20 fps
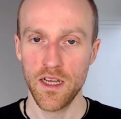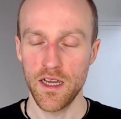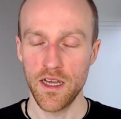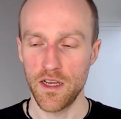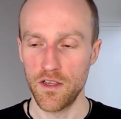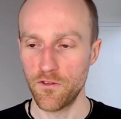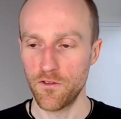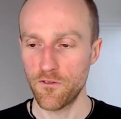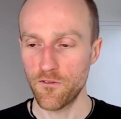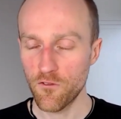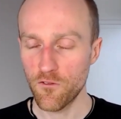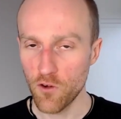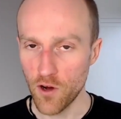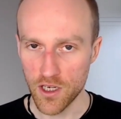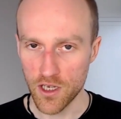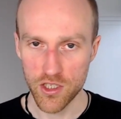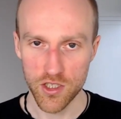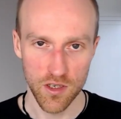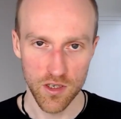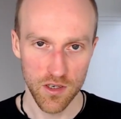as
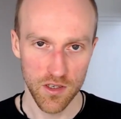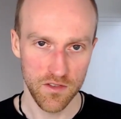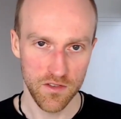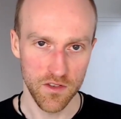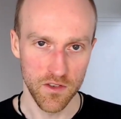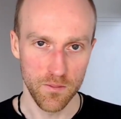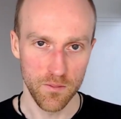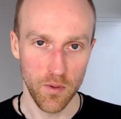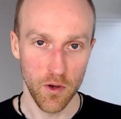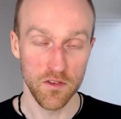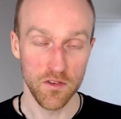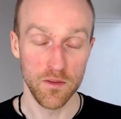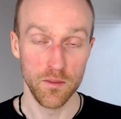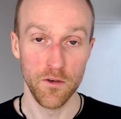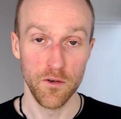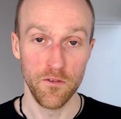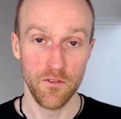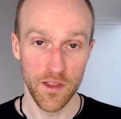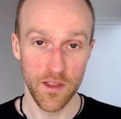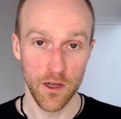frictionless as
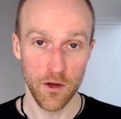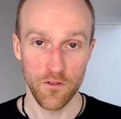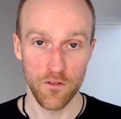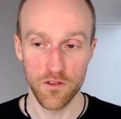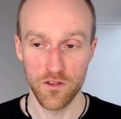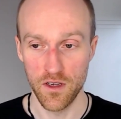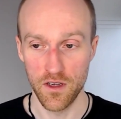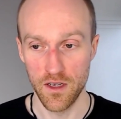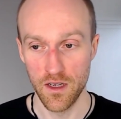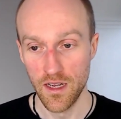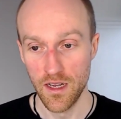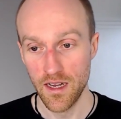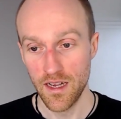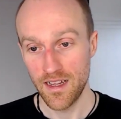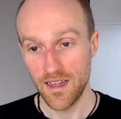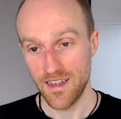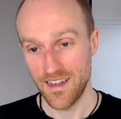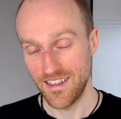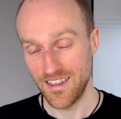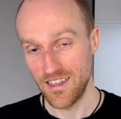possible for the officer,
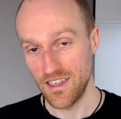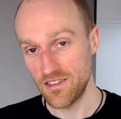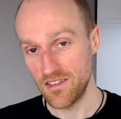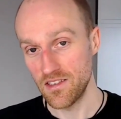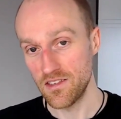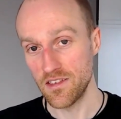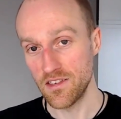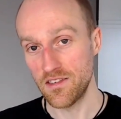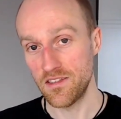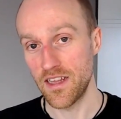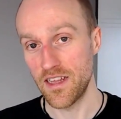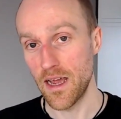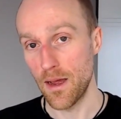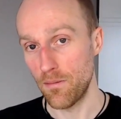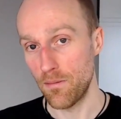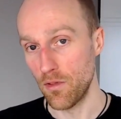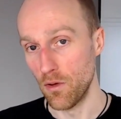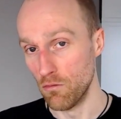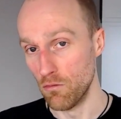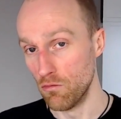and this is a
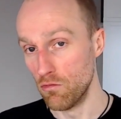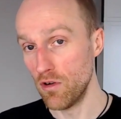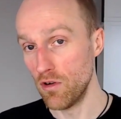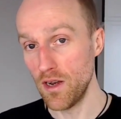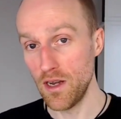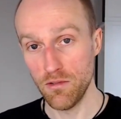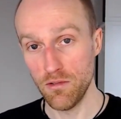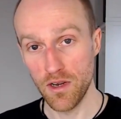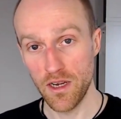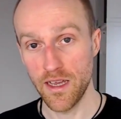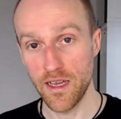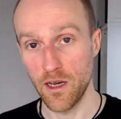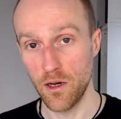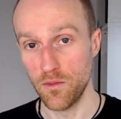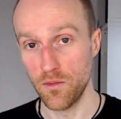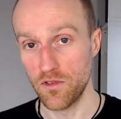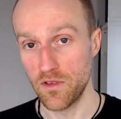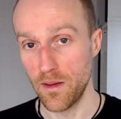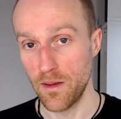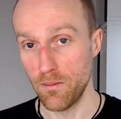step that really, really
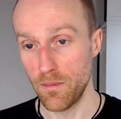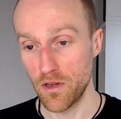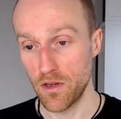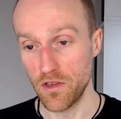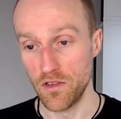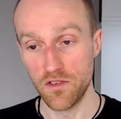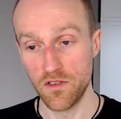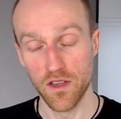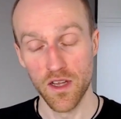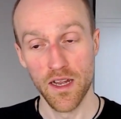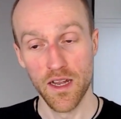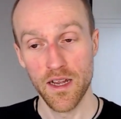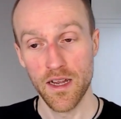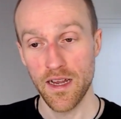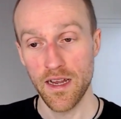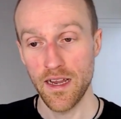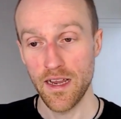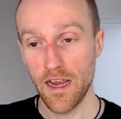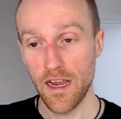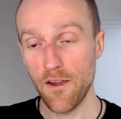helps them, because
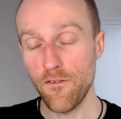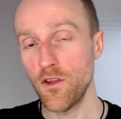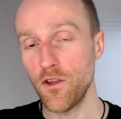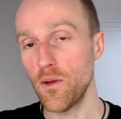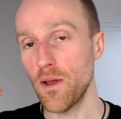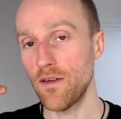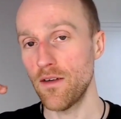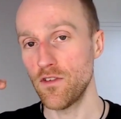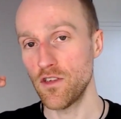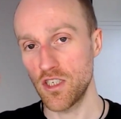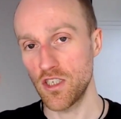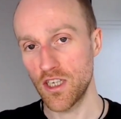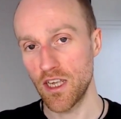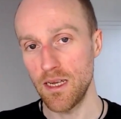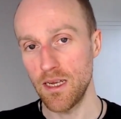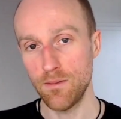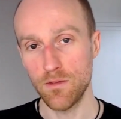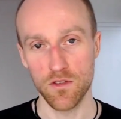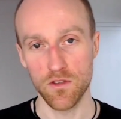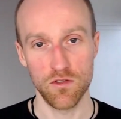if you have a
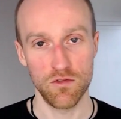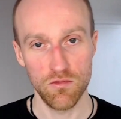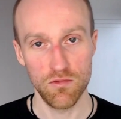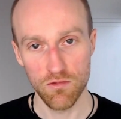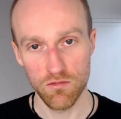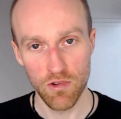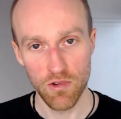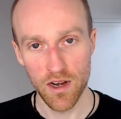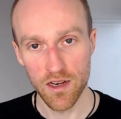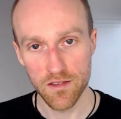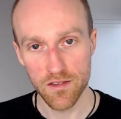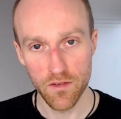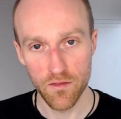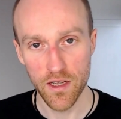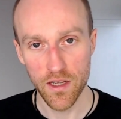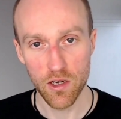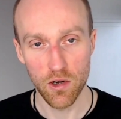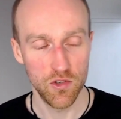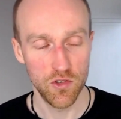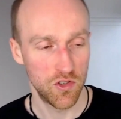scheme that's relatively
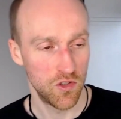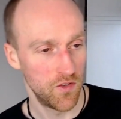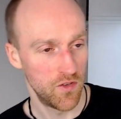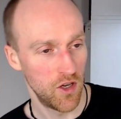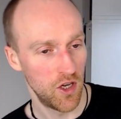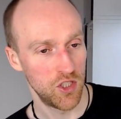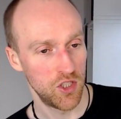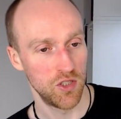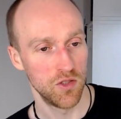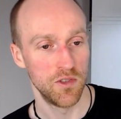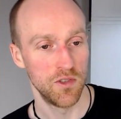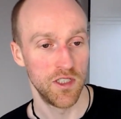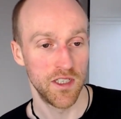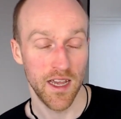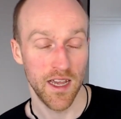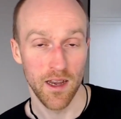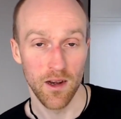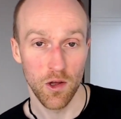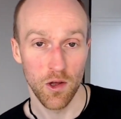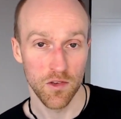controversial and you
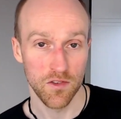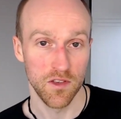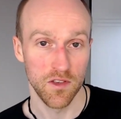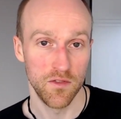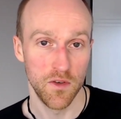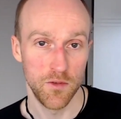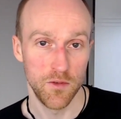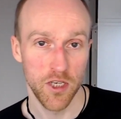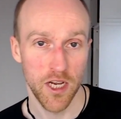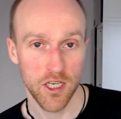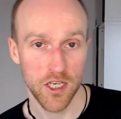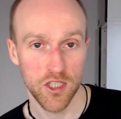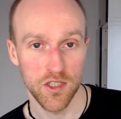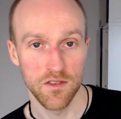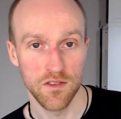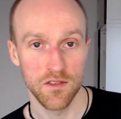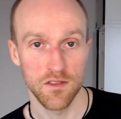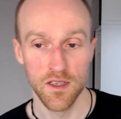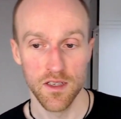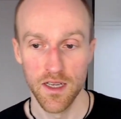get lots of
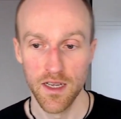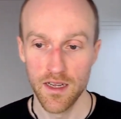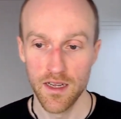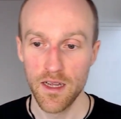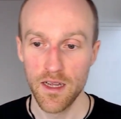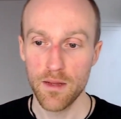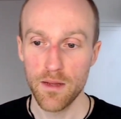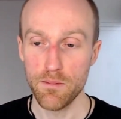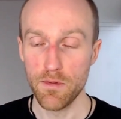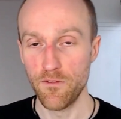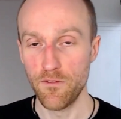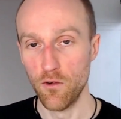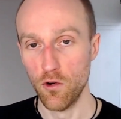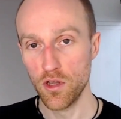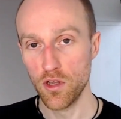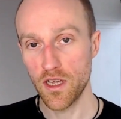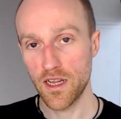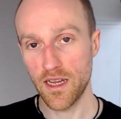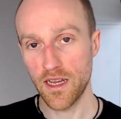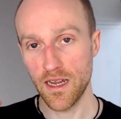objections,
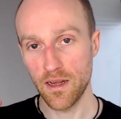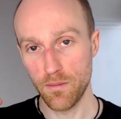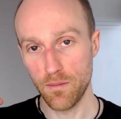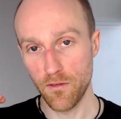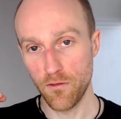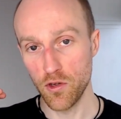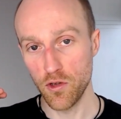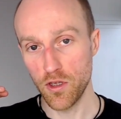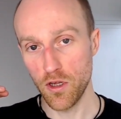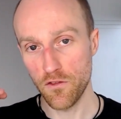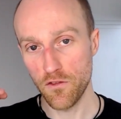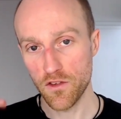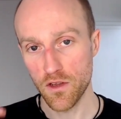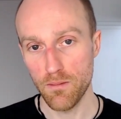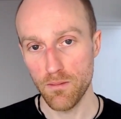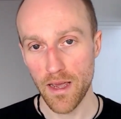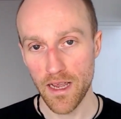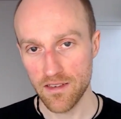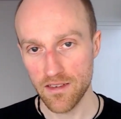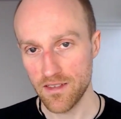before the officer
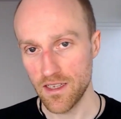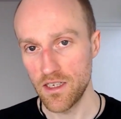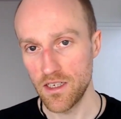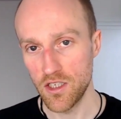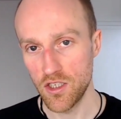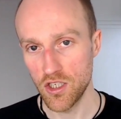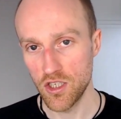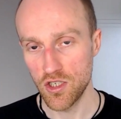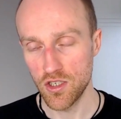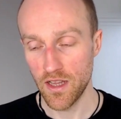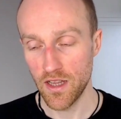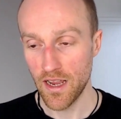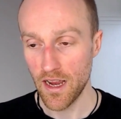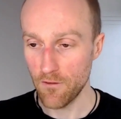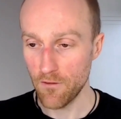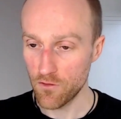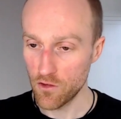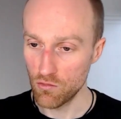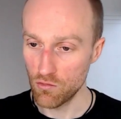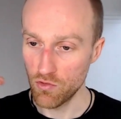makes their decision, they
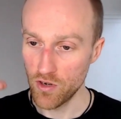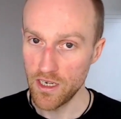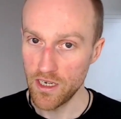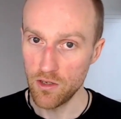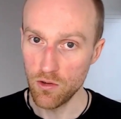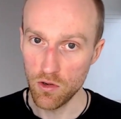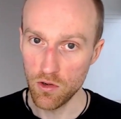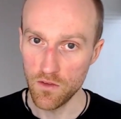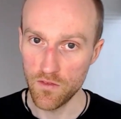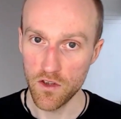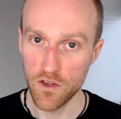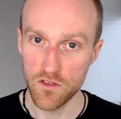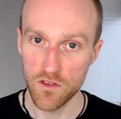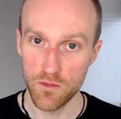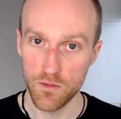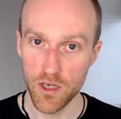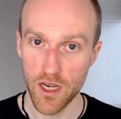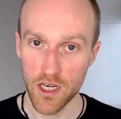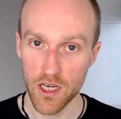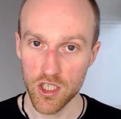have to read all of those
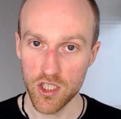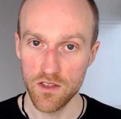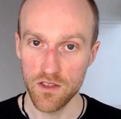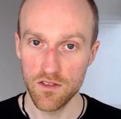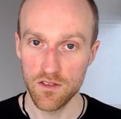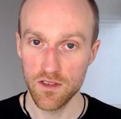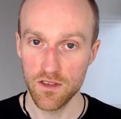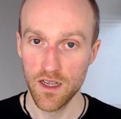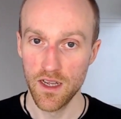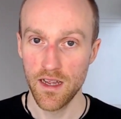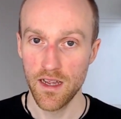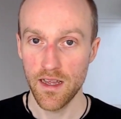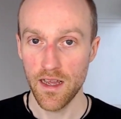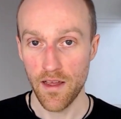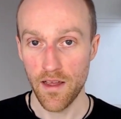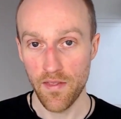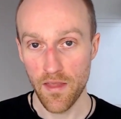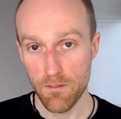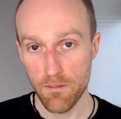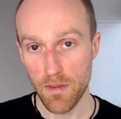objections
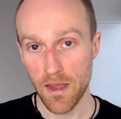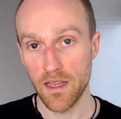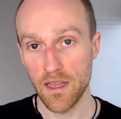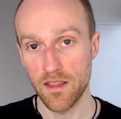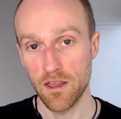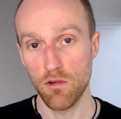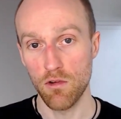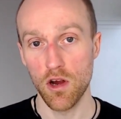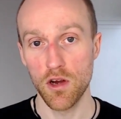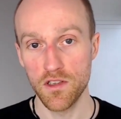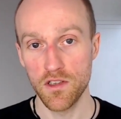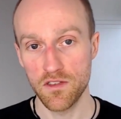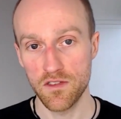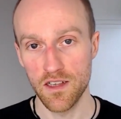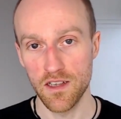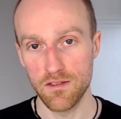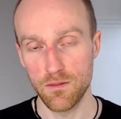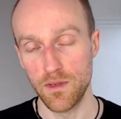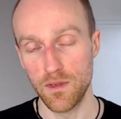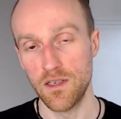and then make their own
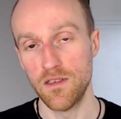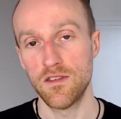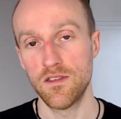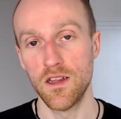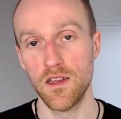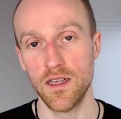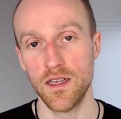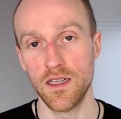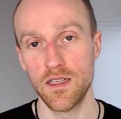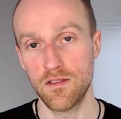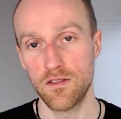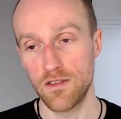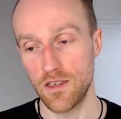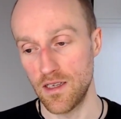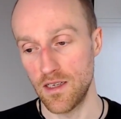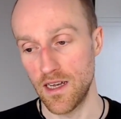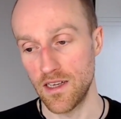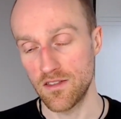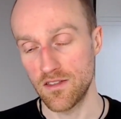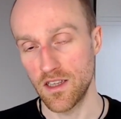assessment as to
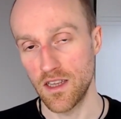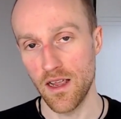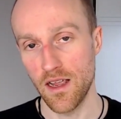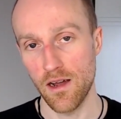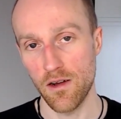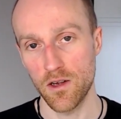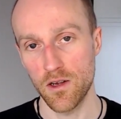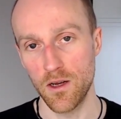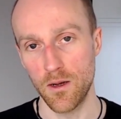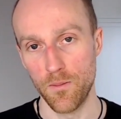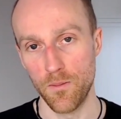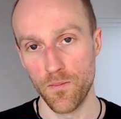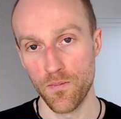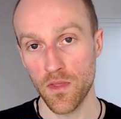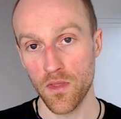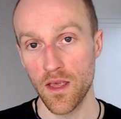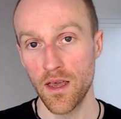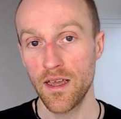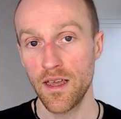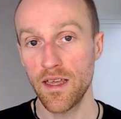the outcome.
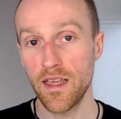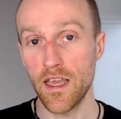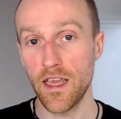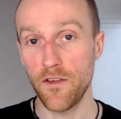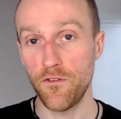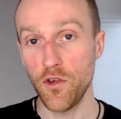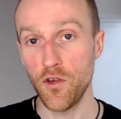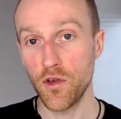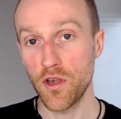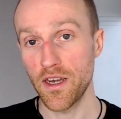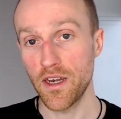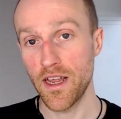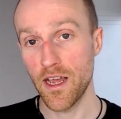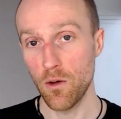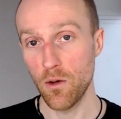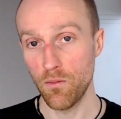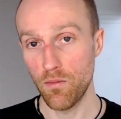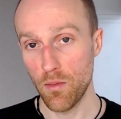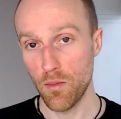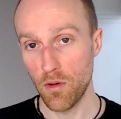If you can
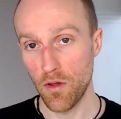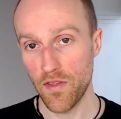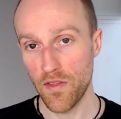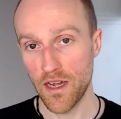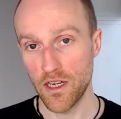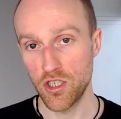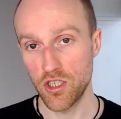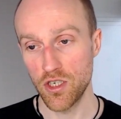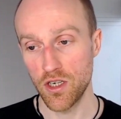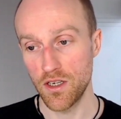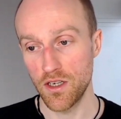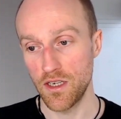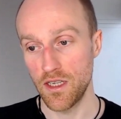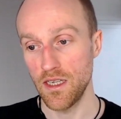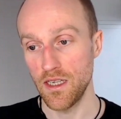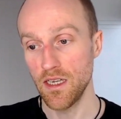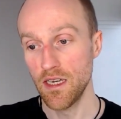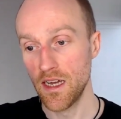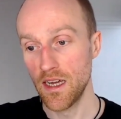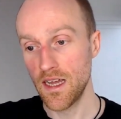help them on that
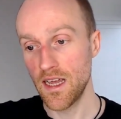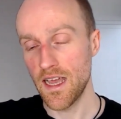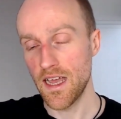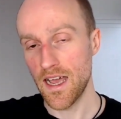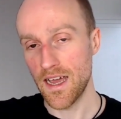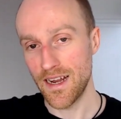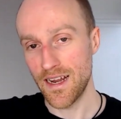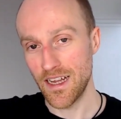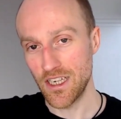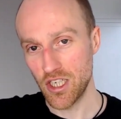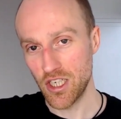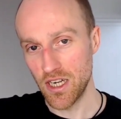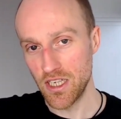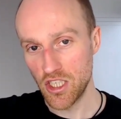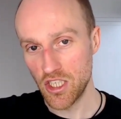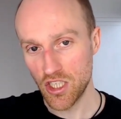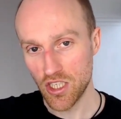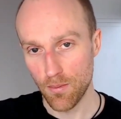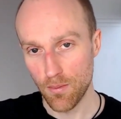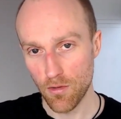journey and actually
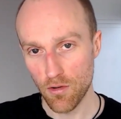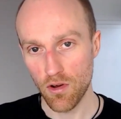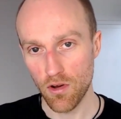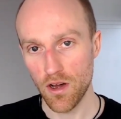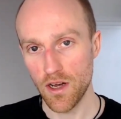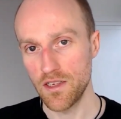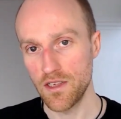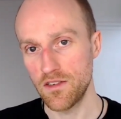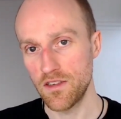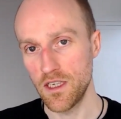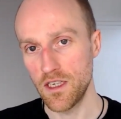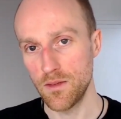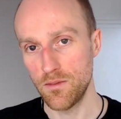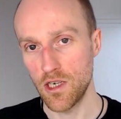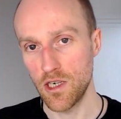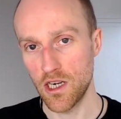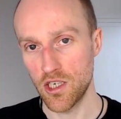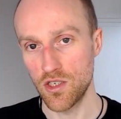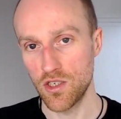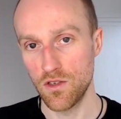summarise the
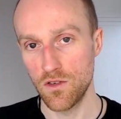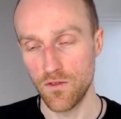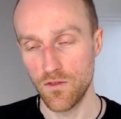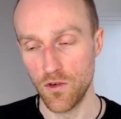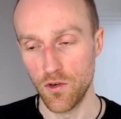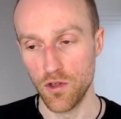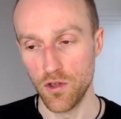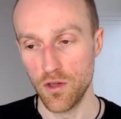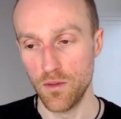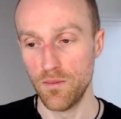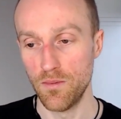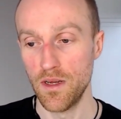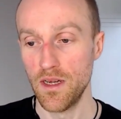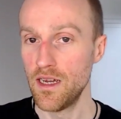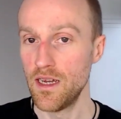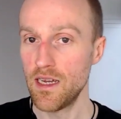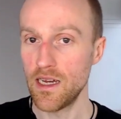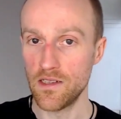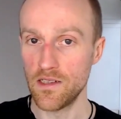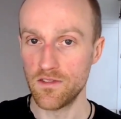objections for them
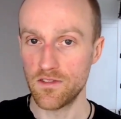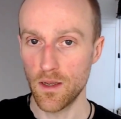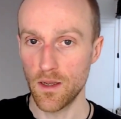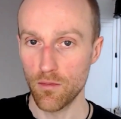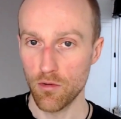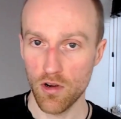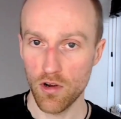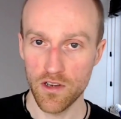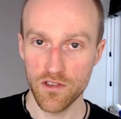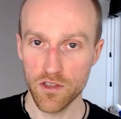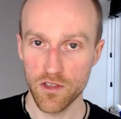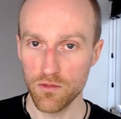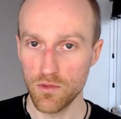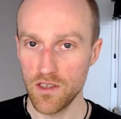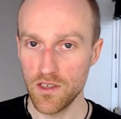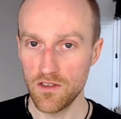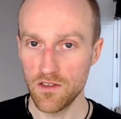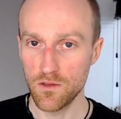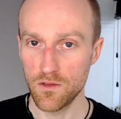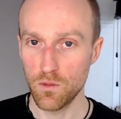and summarise the
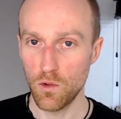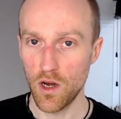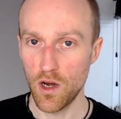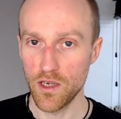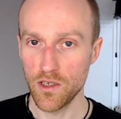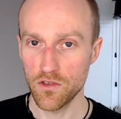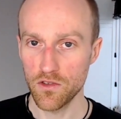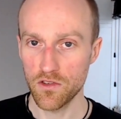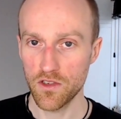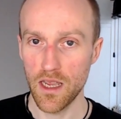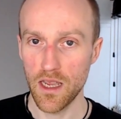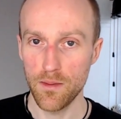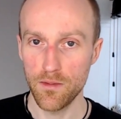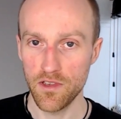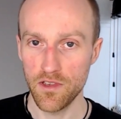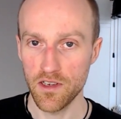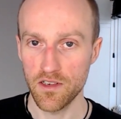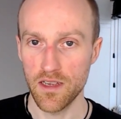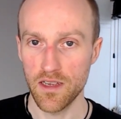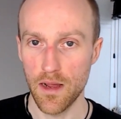reasons why your scheme is
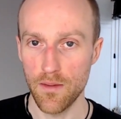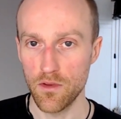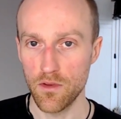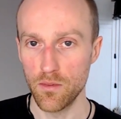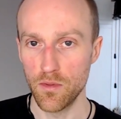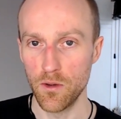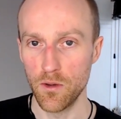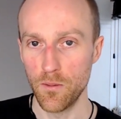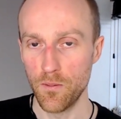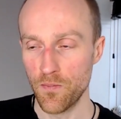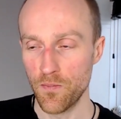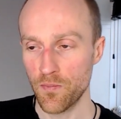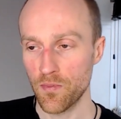acceptable,